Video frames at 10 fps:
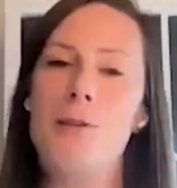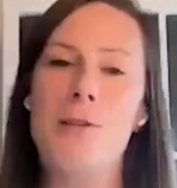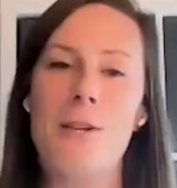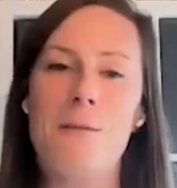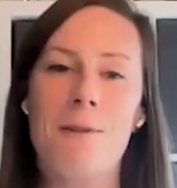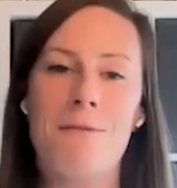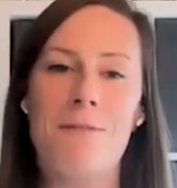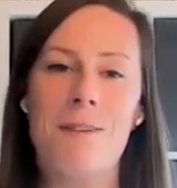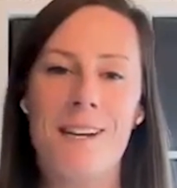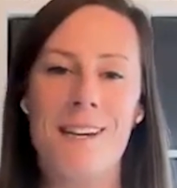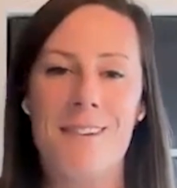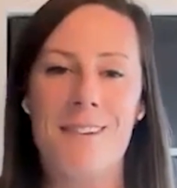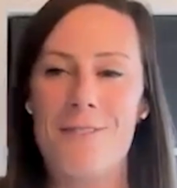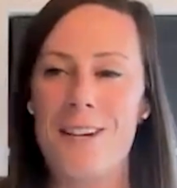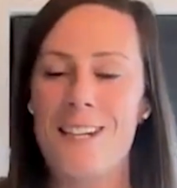on YouTube. If
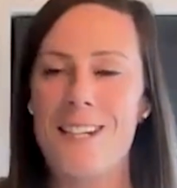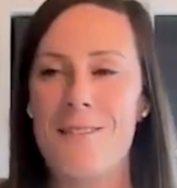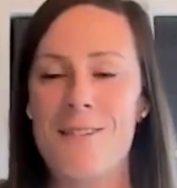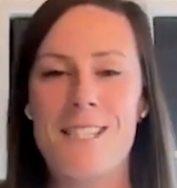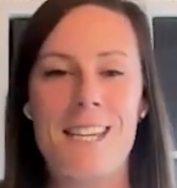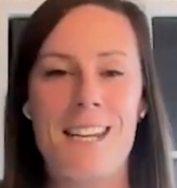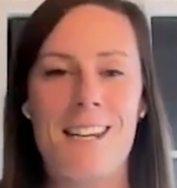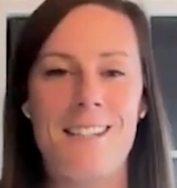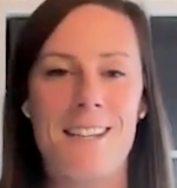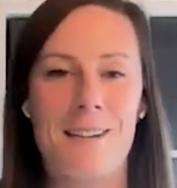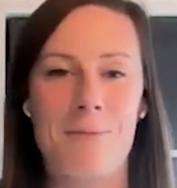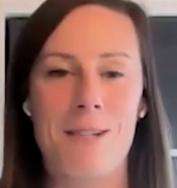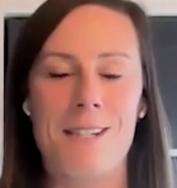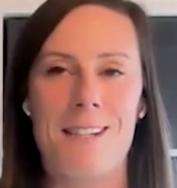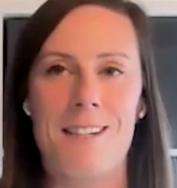no one's seen it, you type
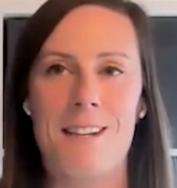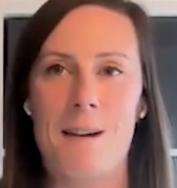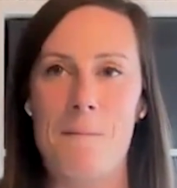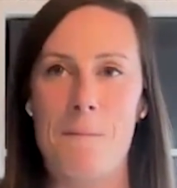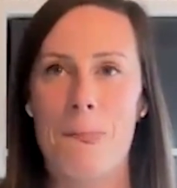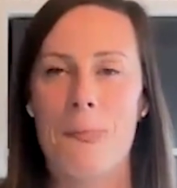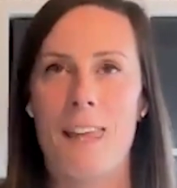in, and